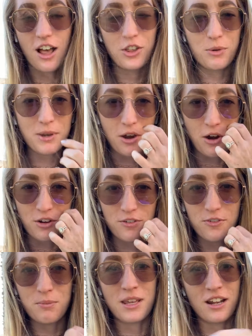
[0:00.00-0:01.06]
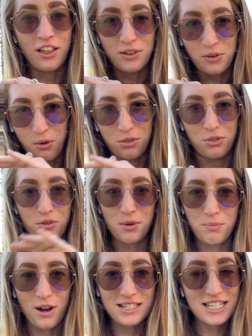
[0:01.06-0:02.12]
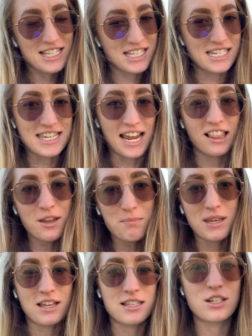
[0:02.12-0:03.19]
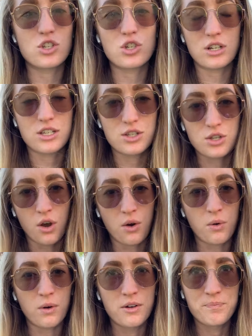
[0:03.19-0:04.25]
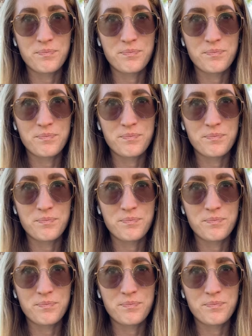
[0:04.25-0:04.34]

a little bit harder for me to like go through the process and tell it because it's just so